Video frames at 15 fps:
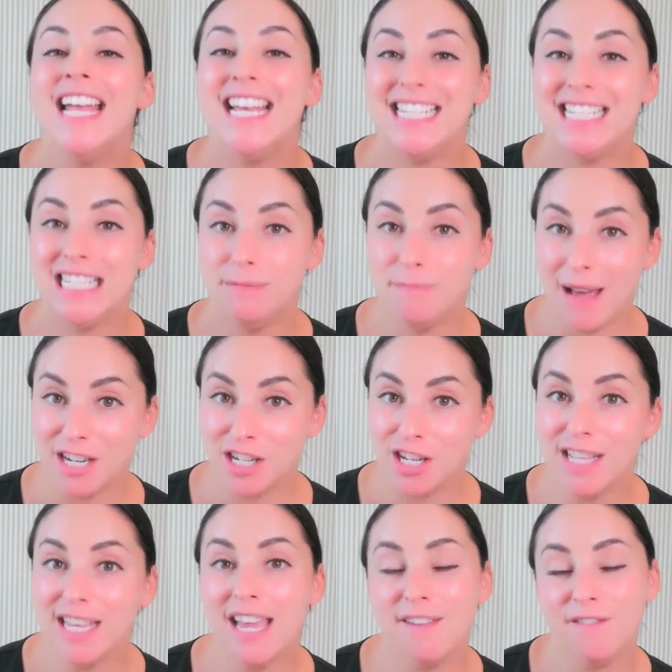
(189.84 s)

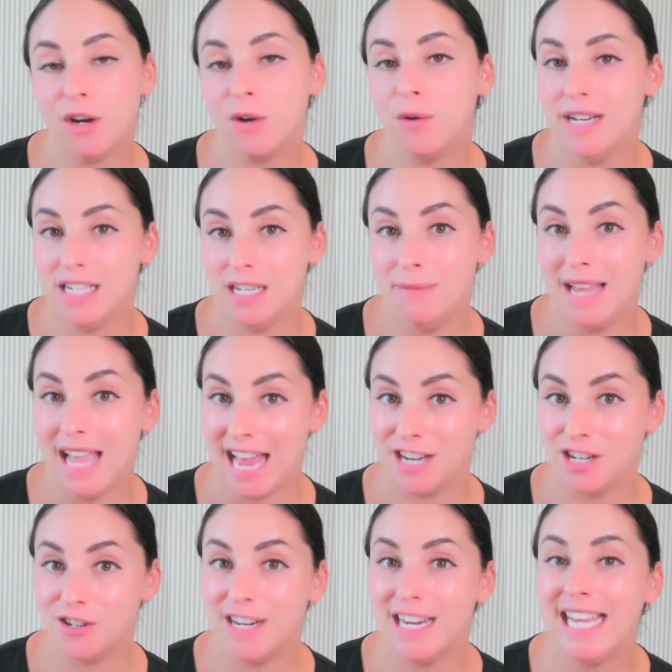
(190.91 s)
especially if you're going to be
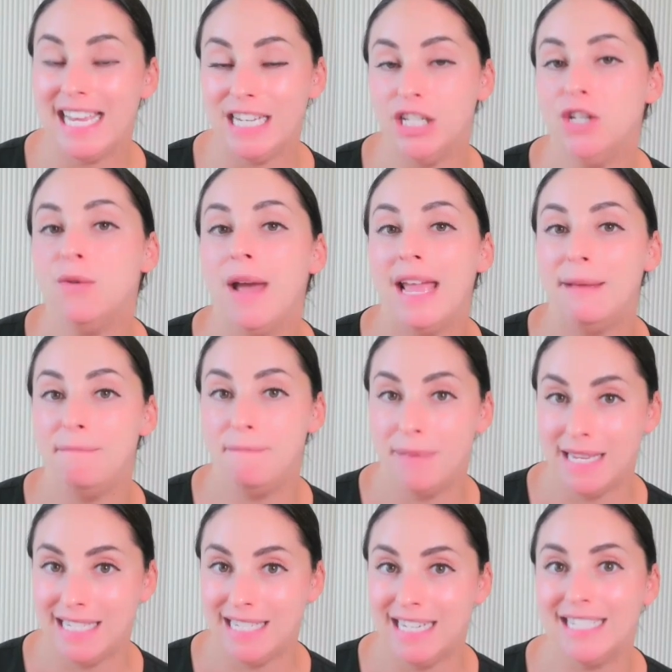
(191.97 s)
entering into a
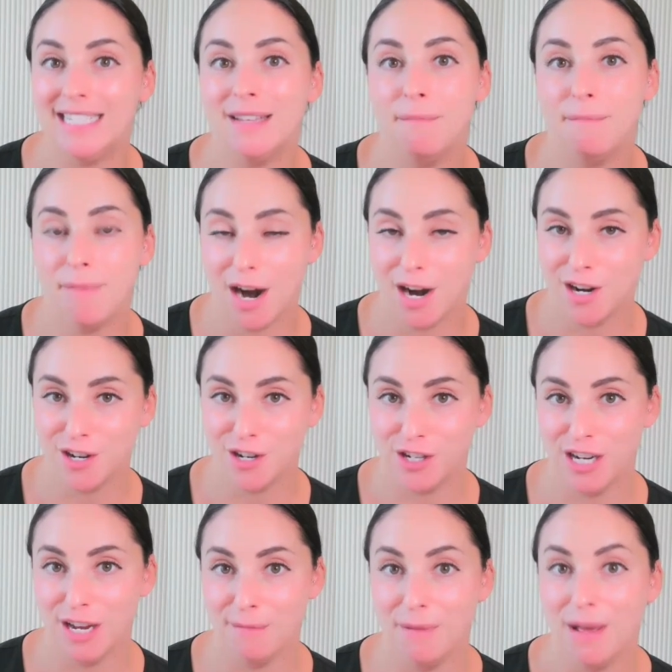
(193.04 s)
business
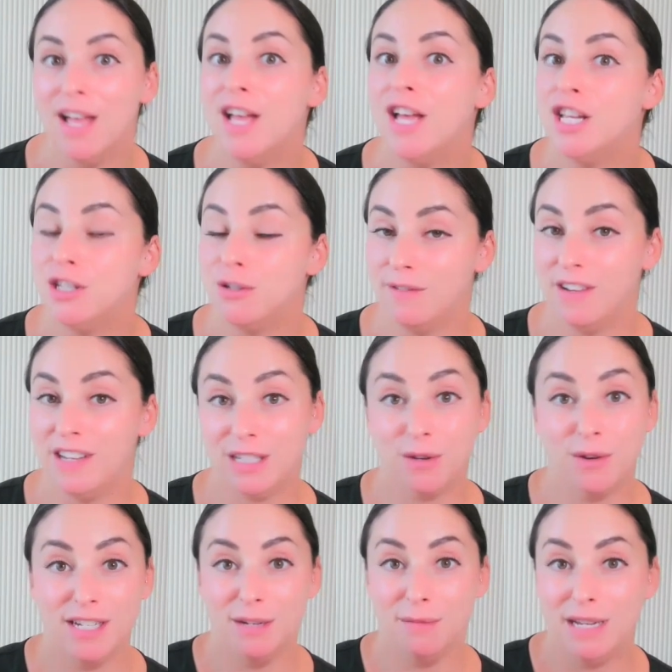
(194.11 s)
partnership. So if it's
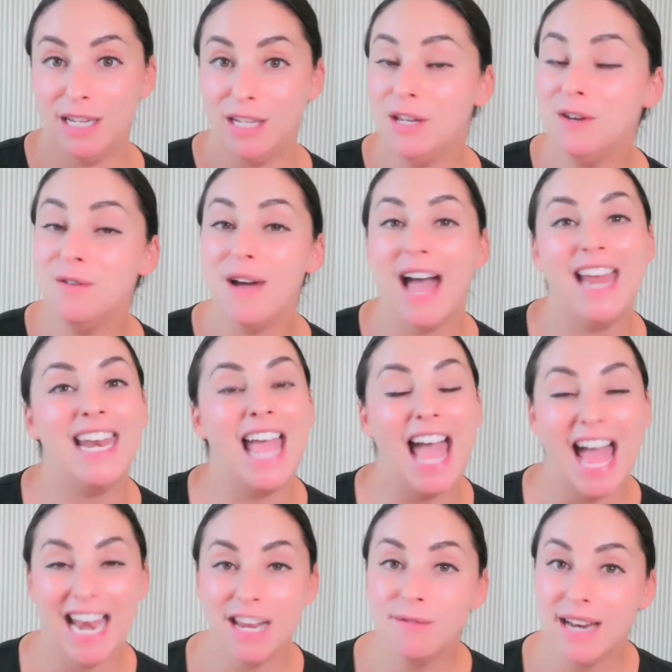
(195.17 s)
going to be you and
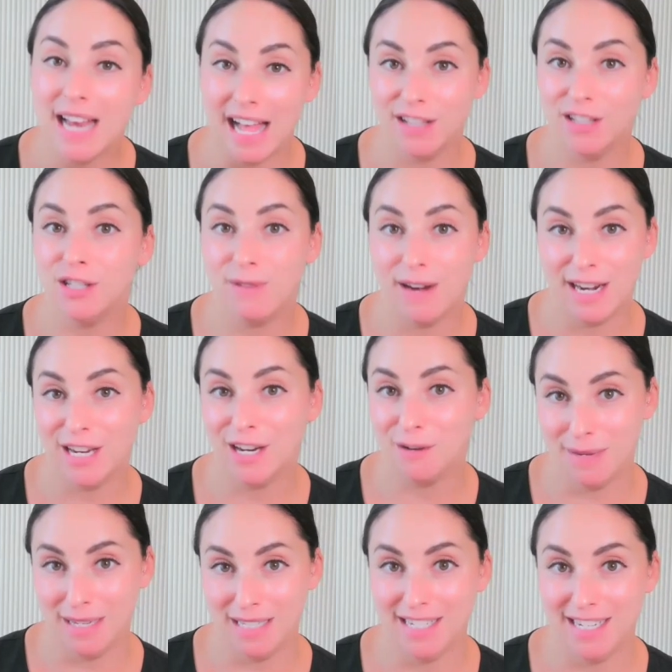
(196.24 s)
anyone else running your
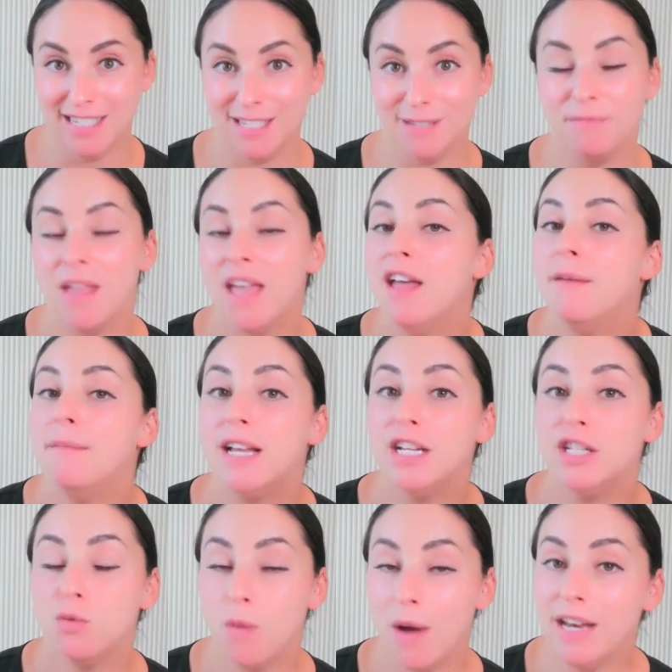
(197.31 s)
business,
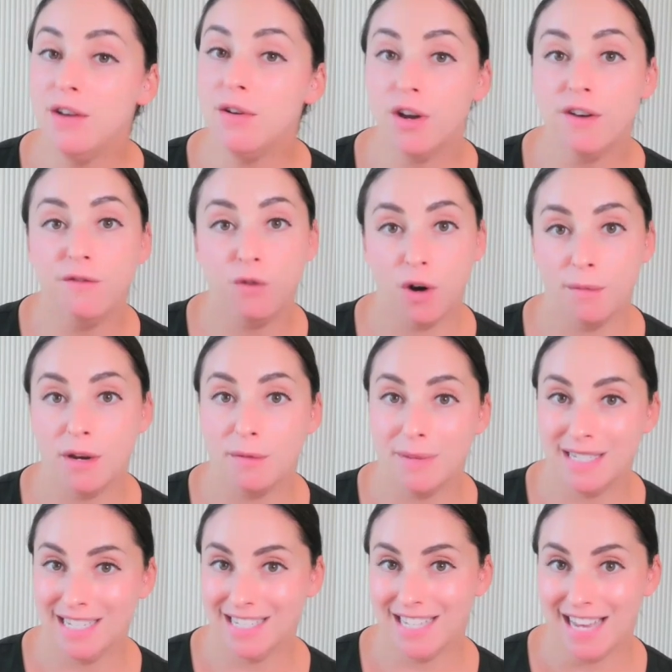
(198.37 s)
because when you go to form your
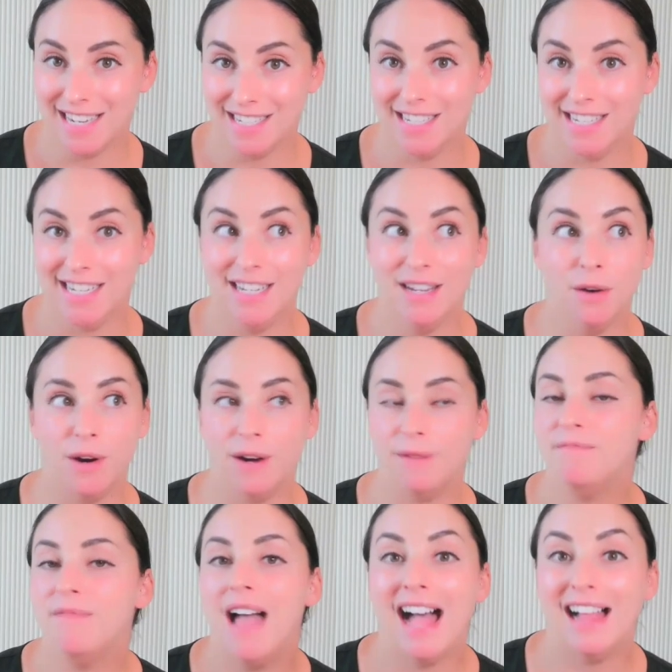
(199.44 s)
business entity or
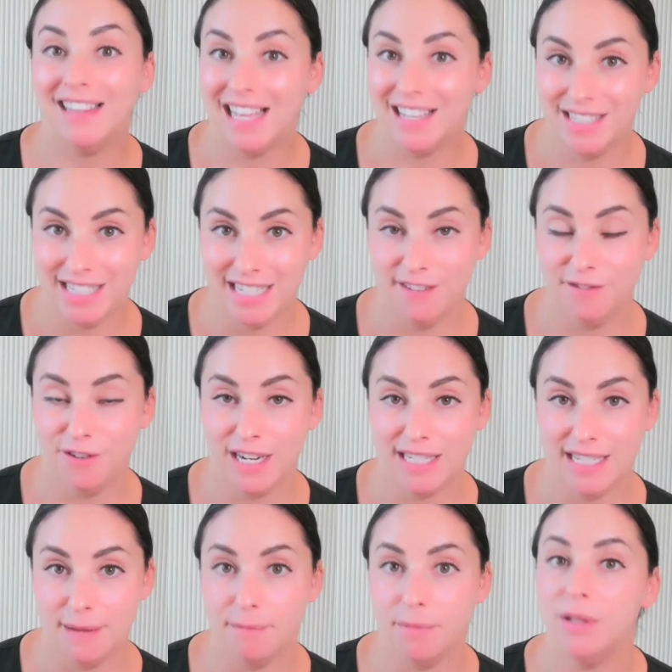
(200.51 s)
LLC, for
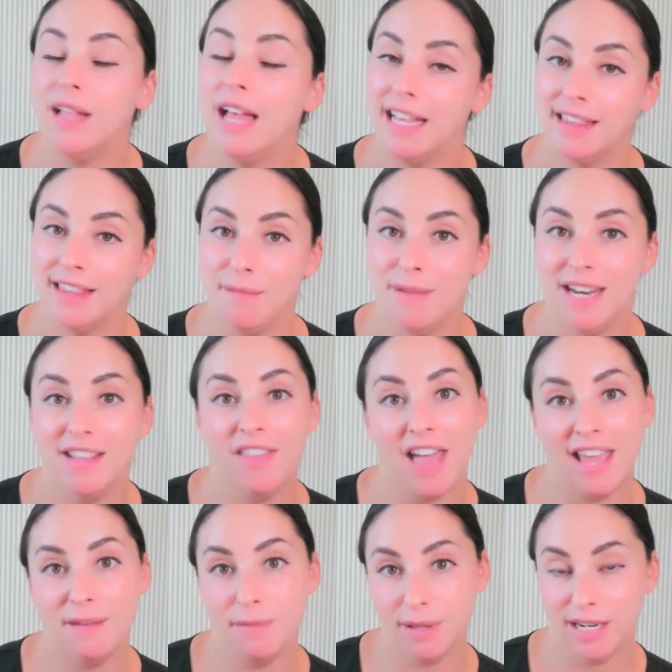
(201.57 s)
example, a limited
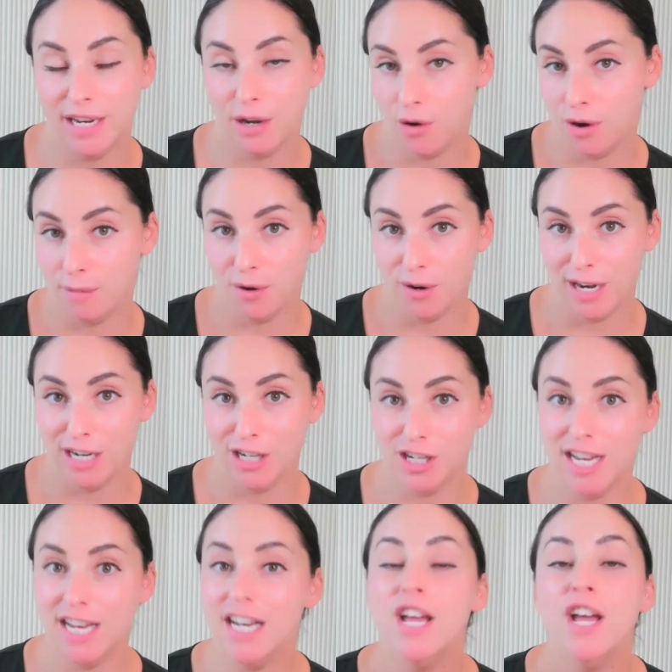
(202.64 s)
liability
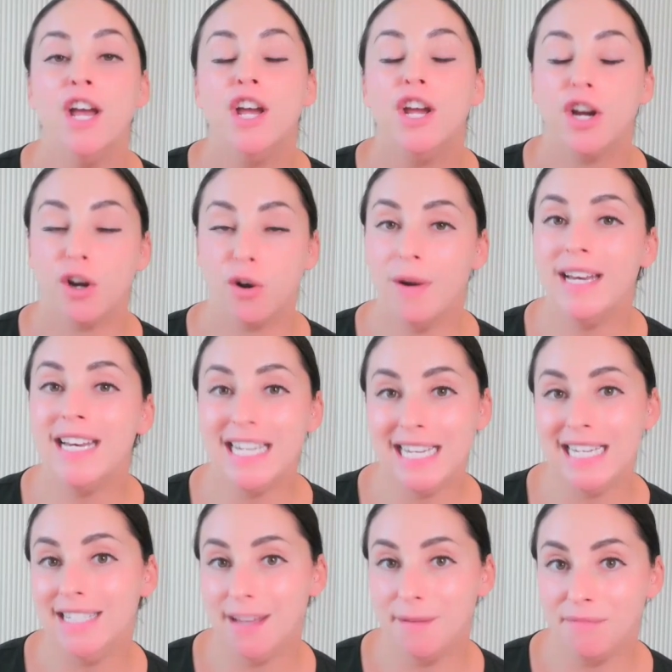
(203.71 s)
corporation, you're going to
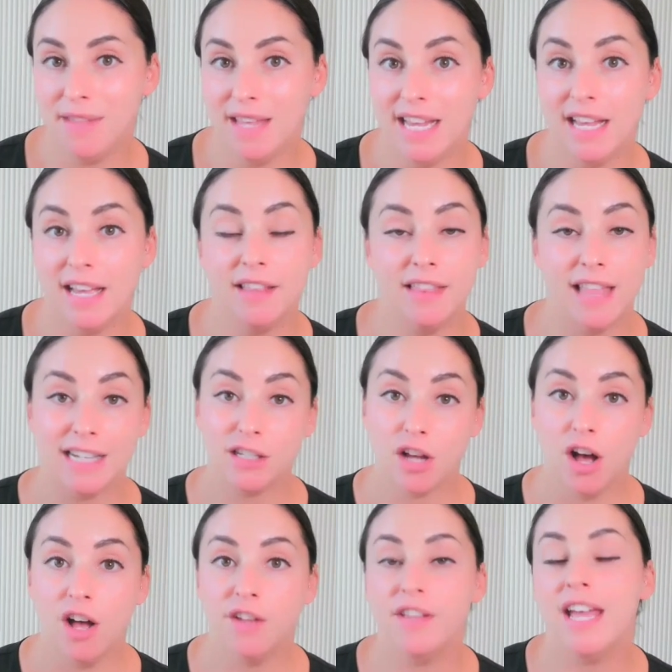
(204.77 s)
need something that's
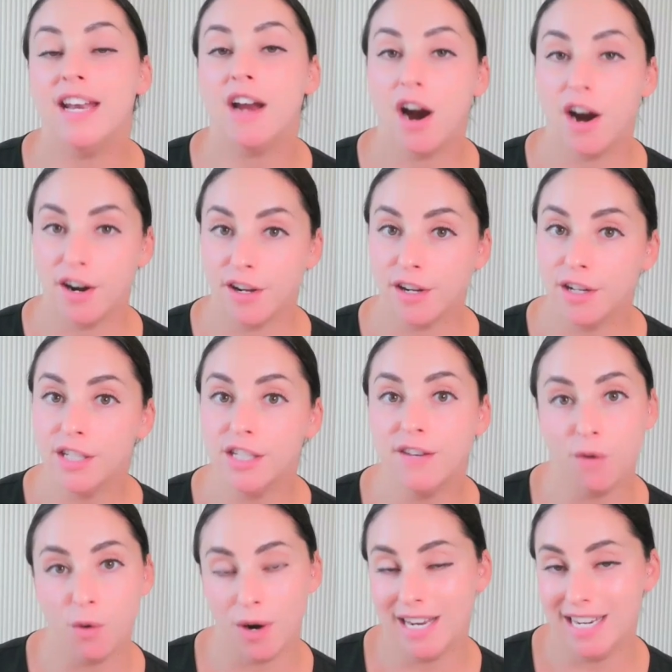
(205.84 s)
called an articles of
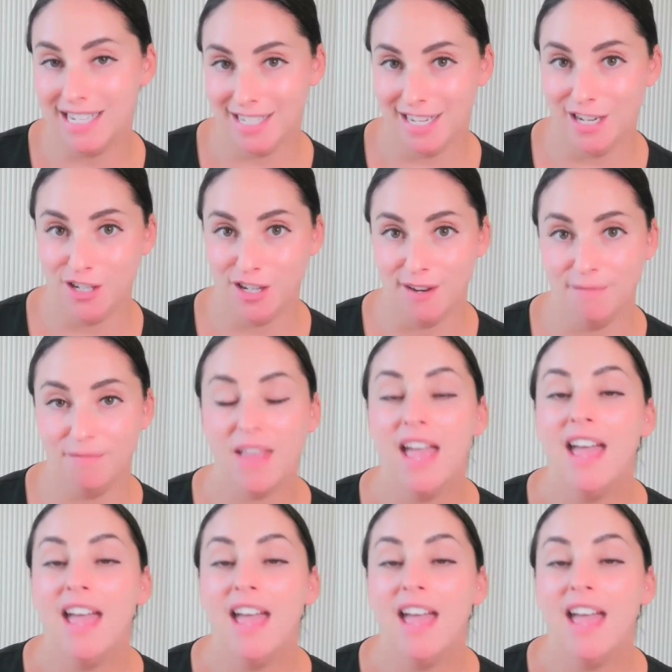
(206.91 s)
organization.